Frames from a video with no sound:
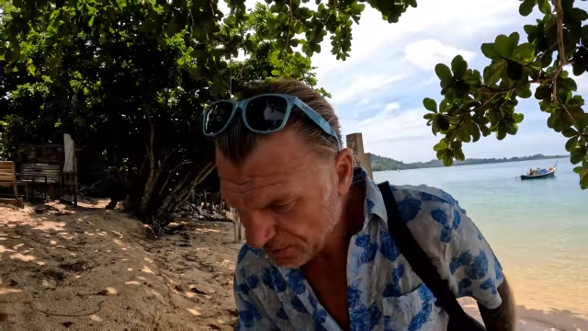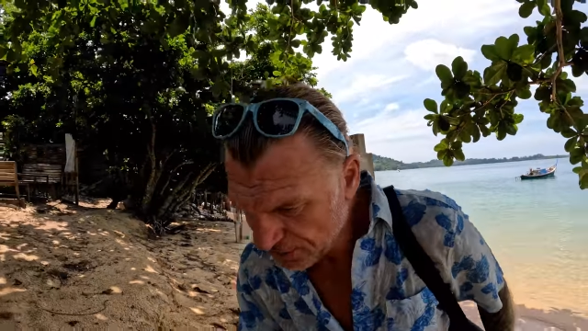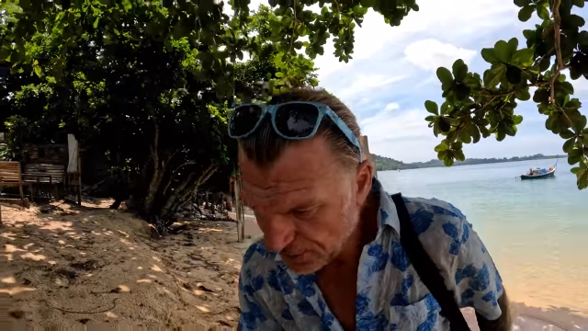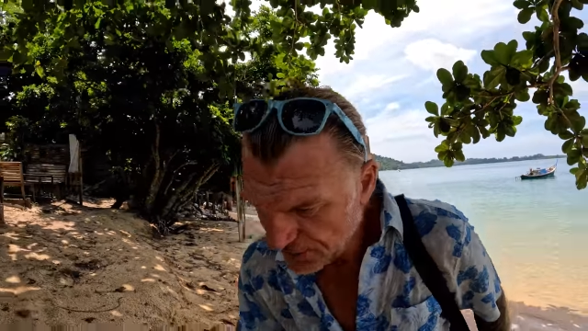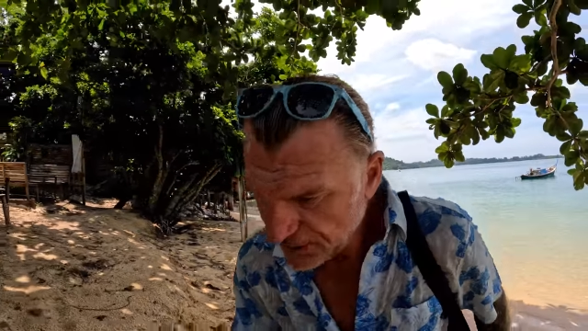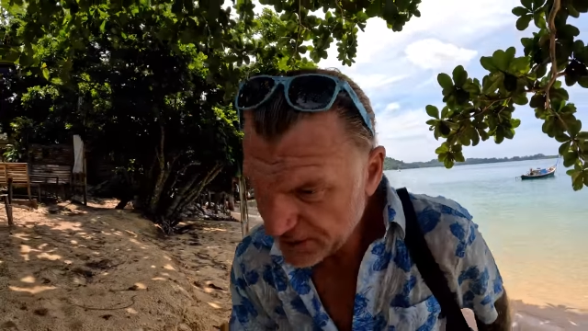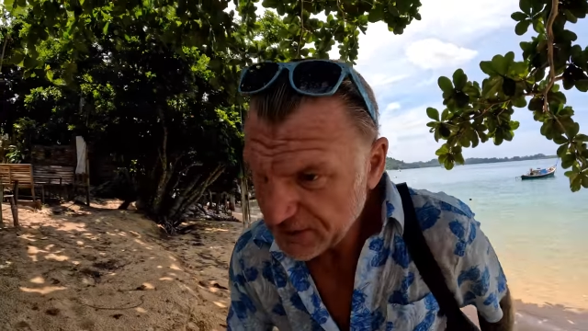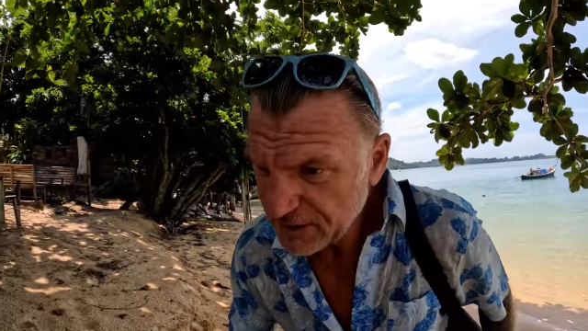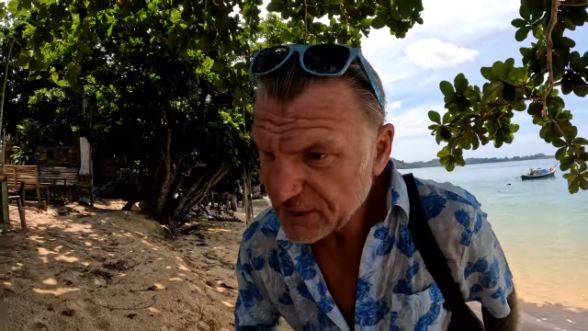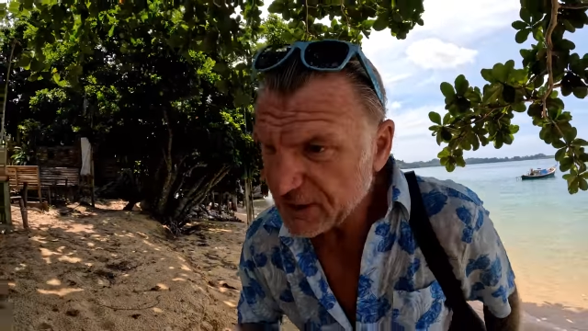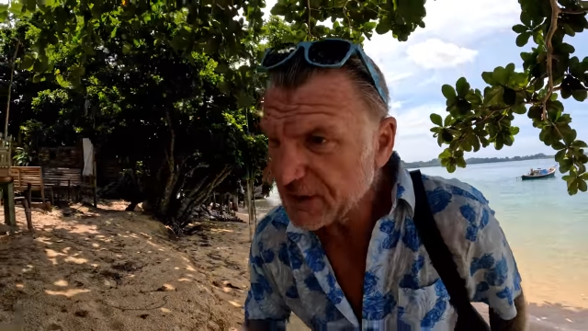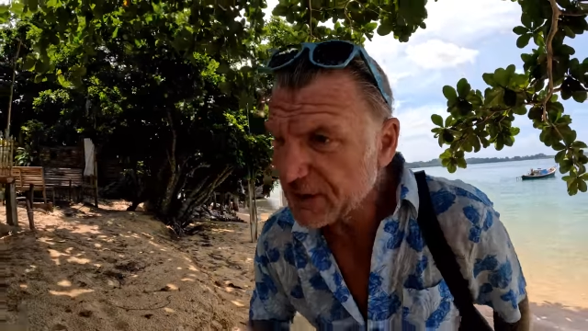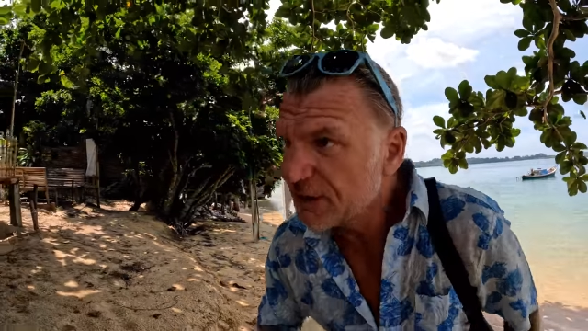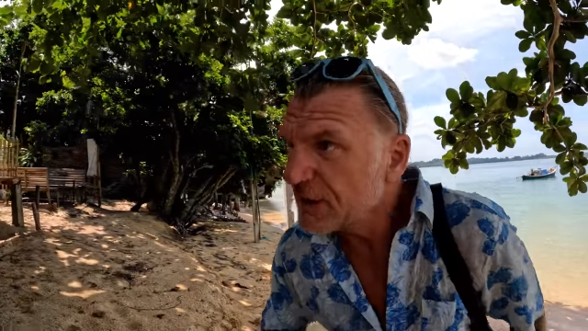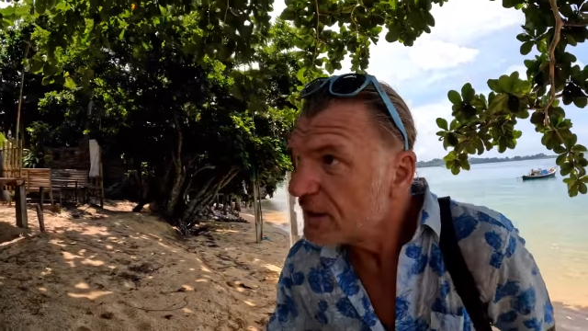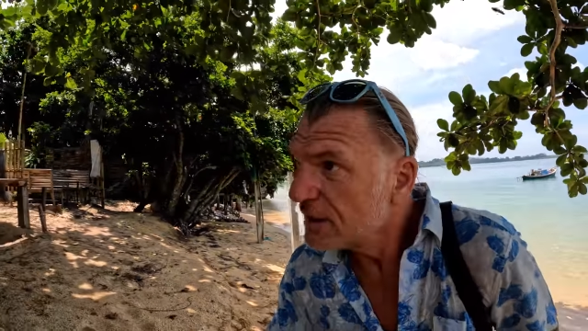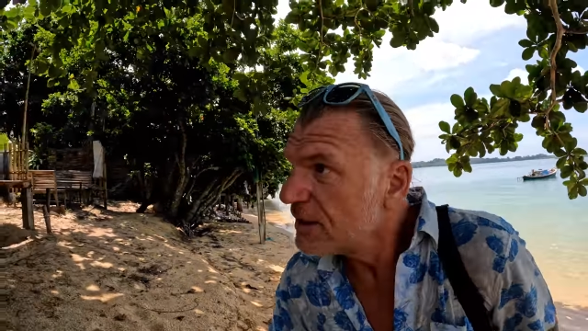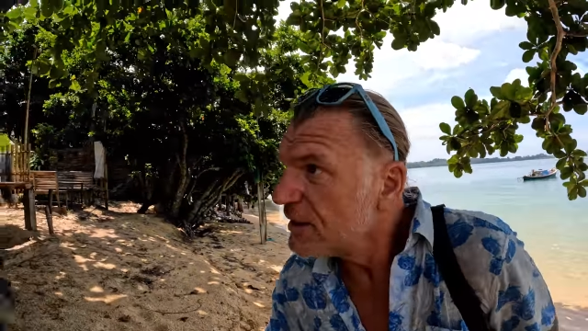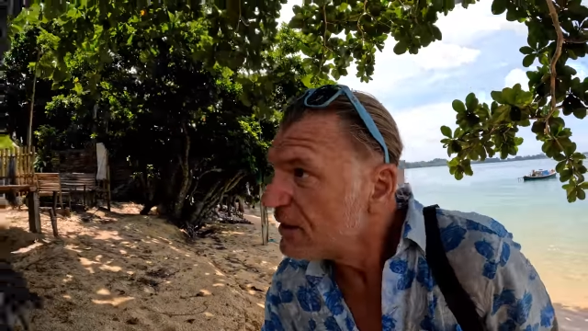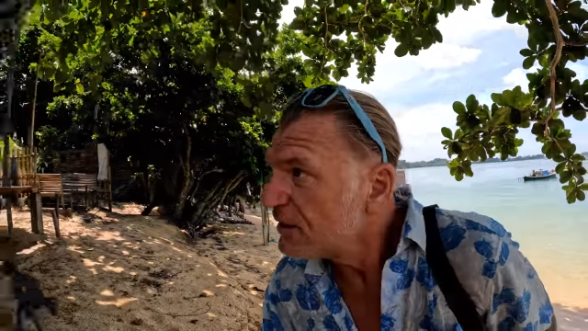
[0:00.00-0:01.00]
place.
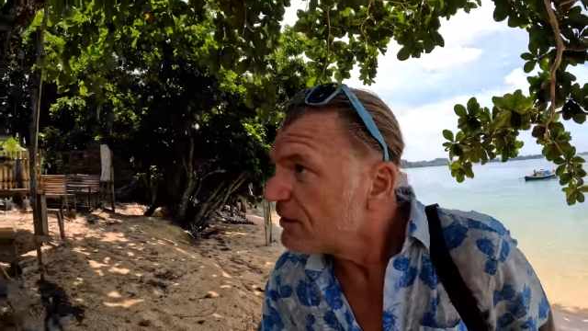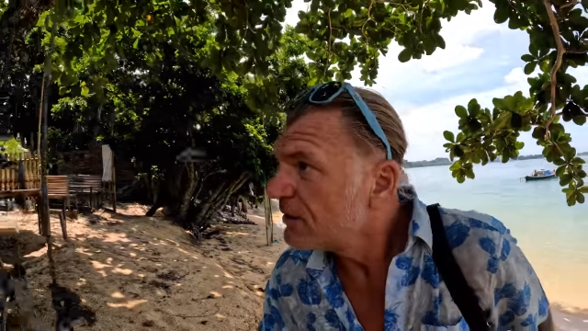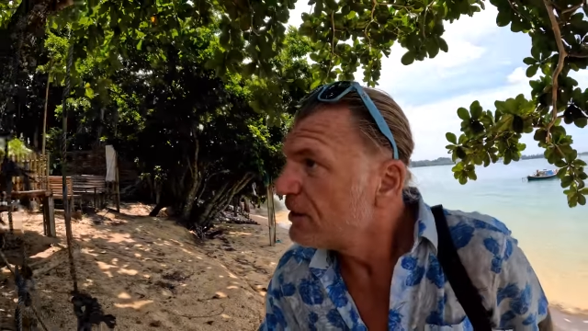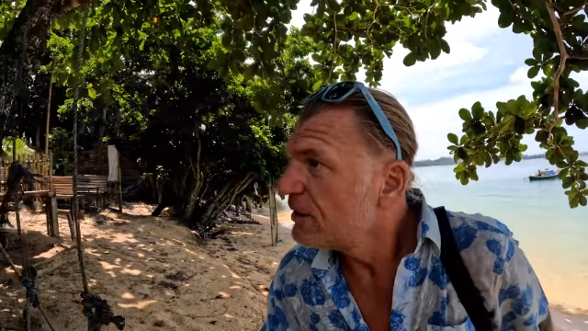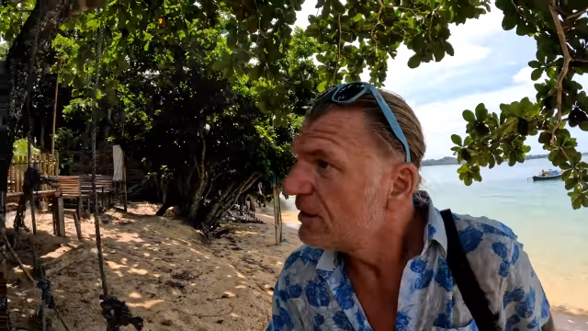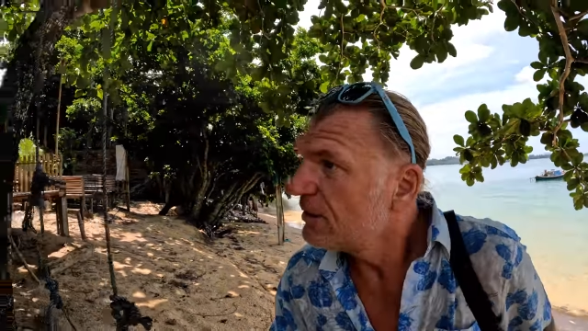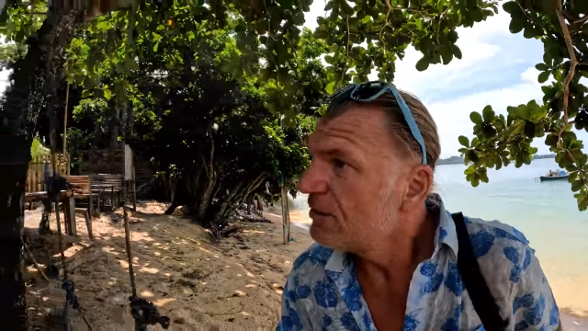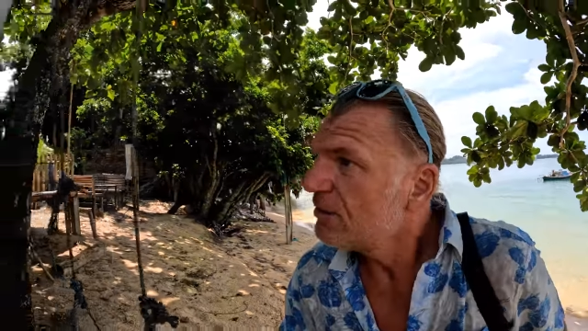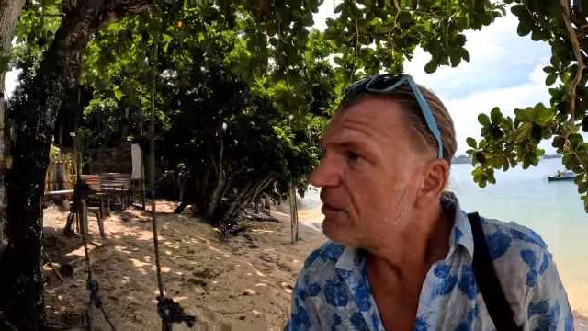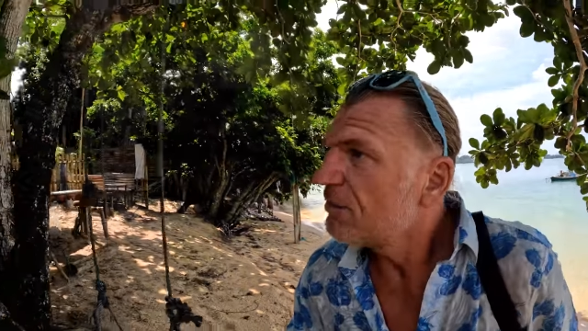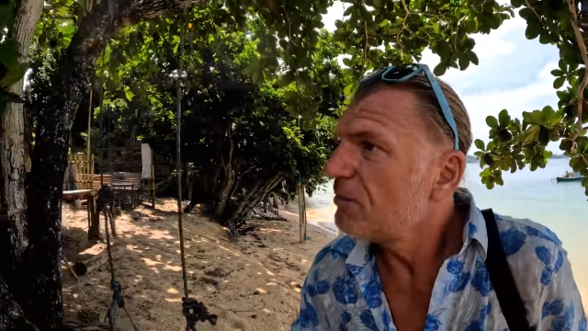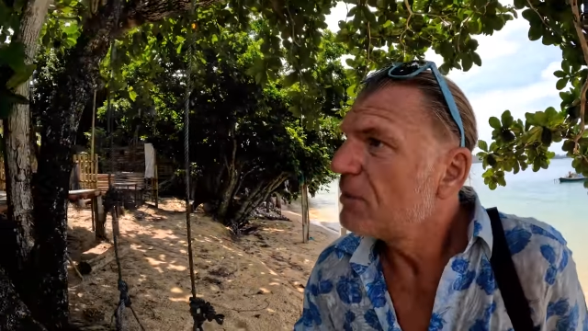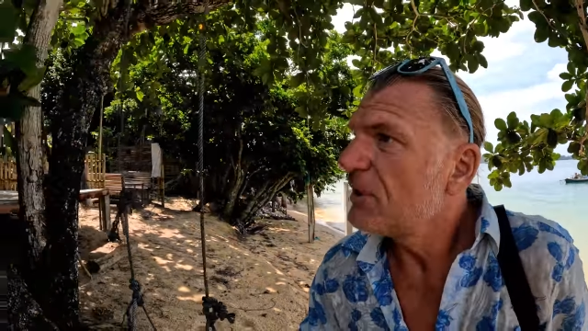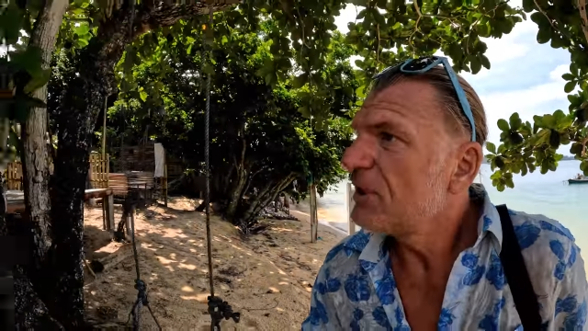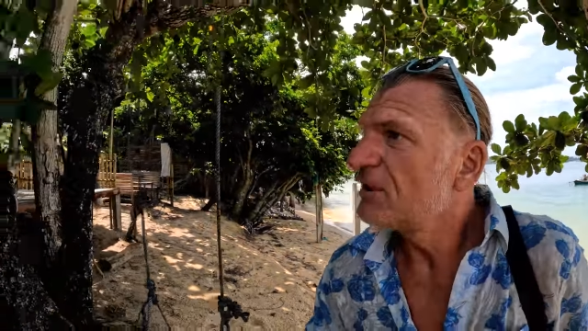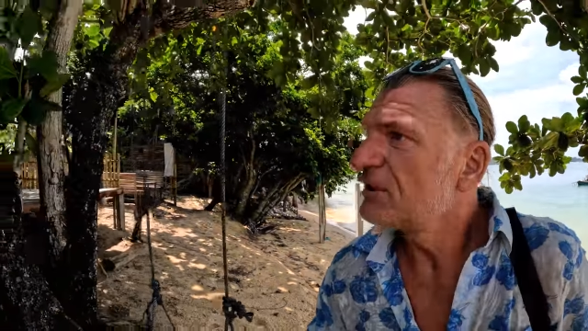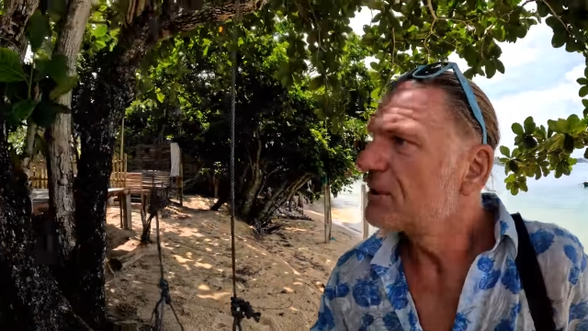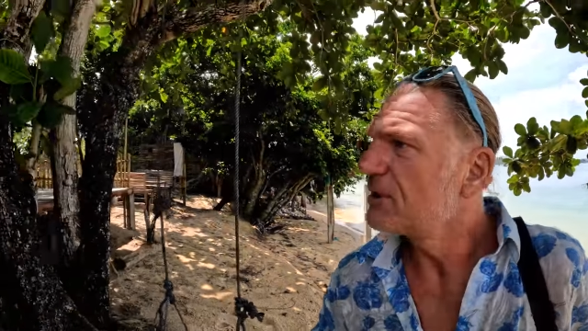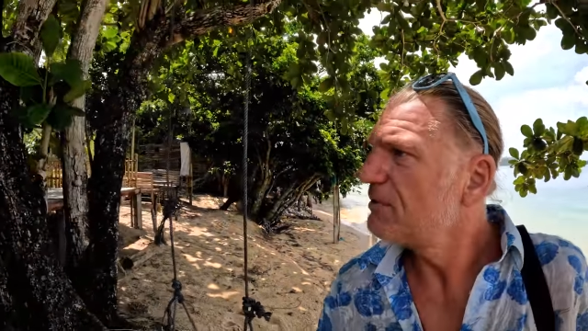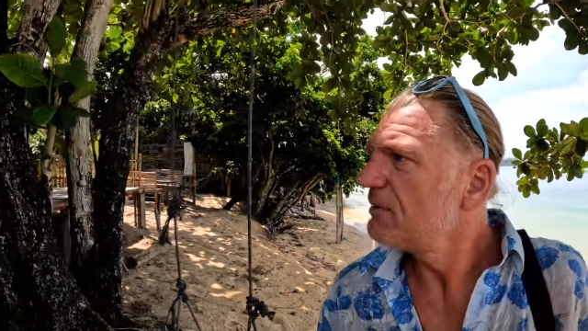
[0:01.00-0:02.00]
What
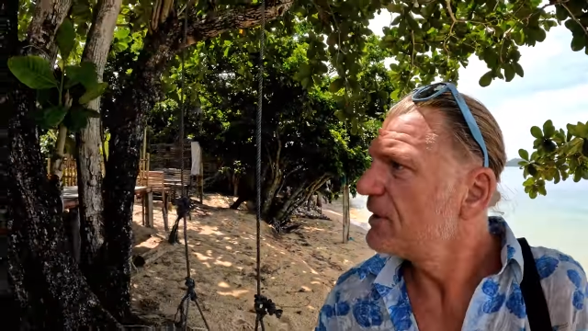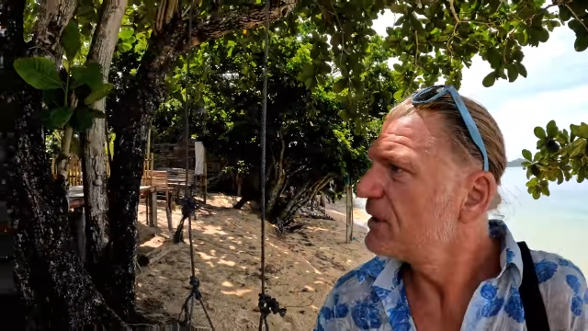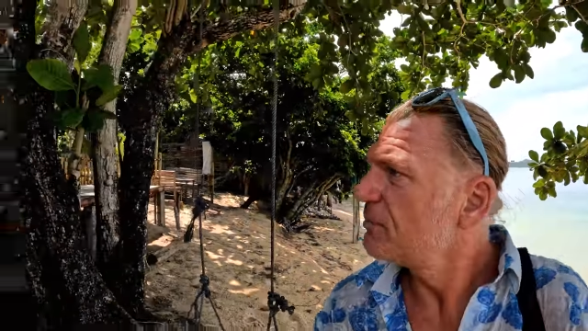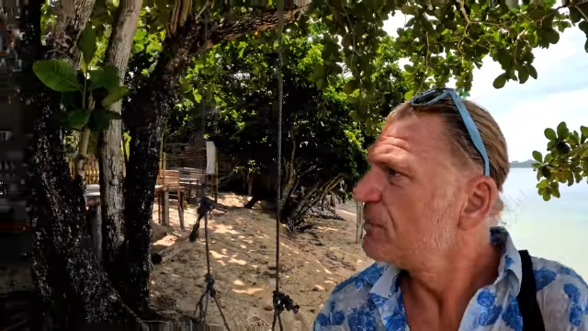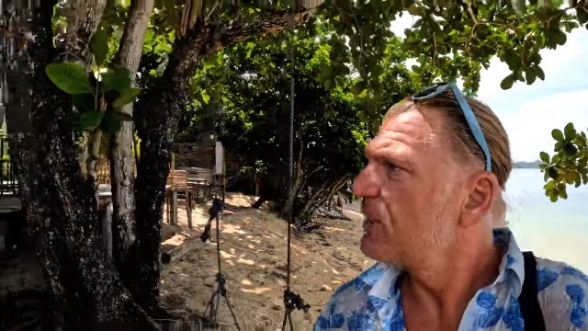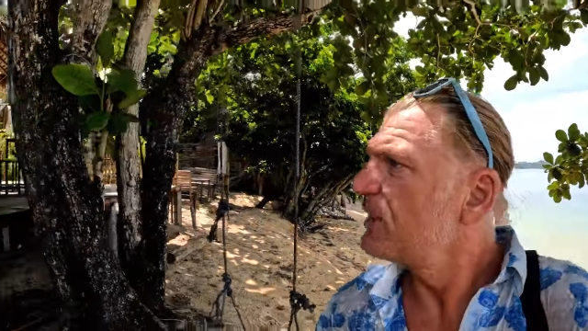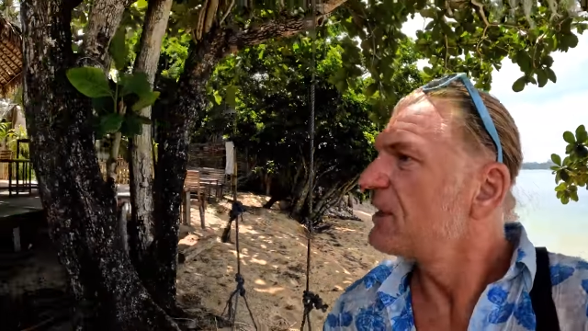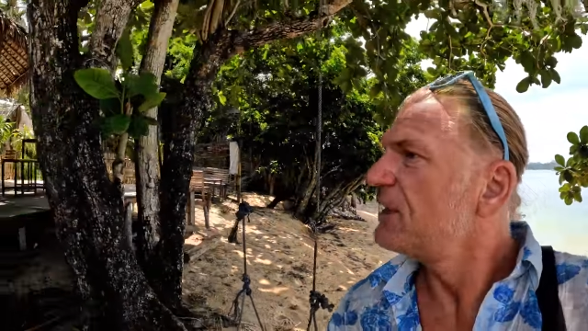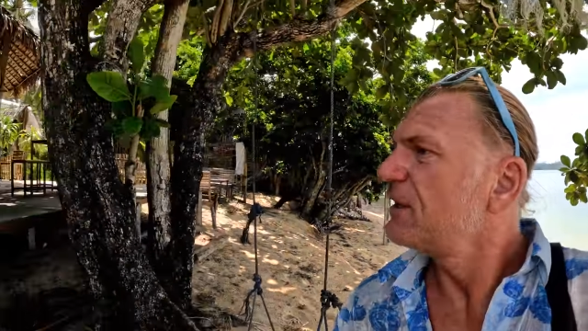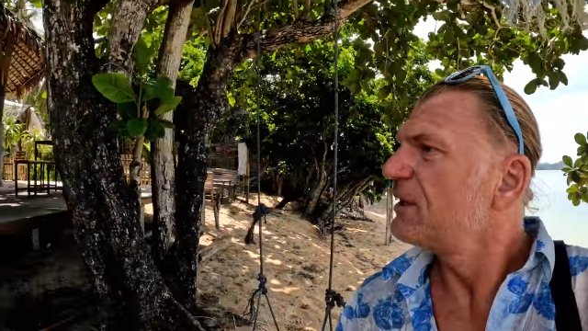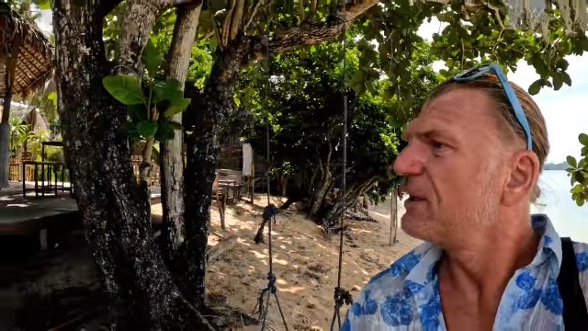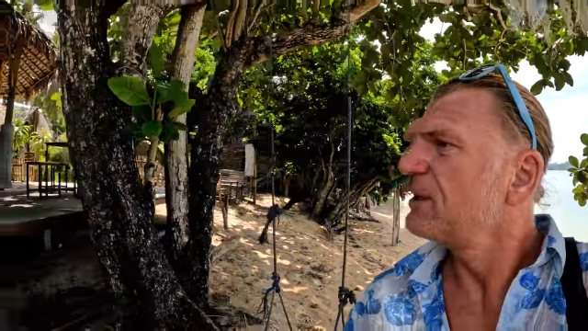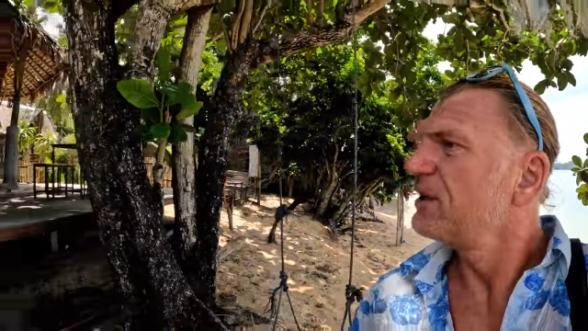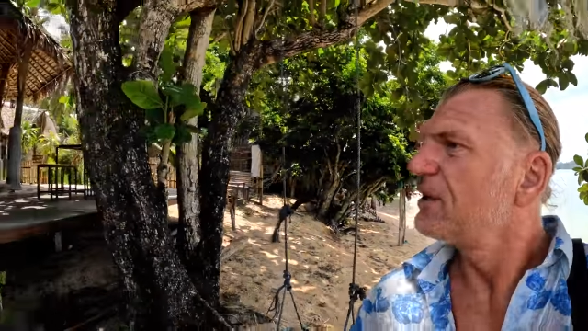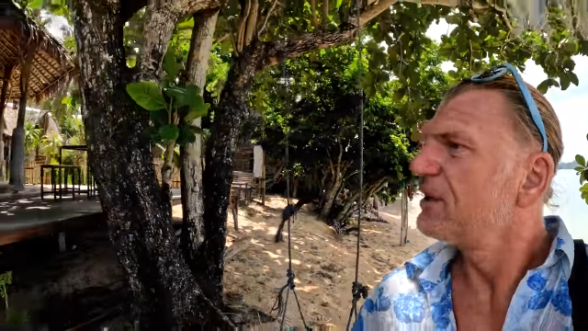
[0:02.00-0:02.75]
was, maybe?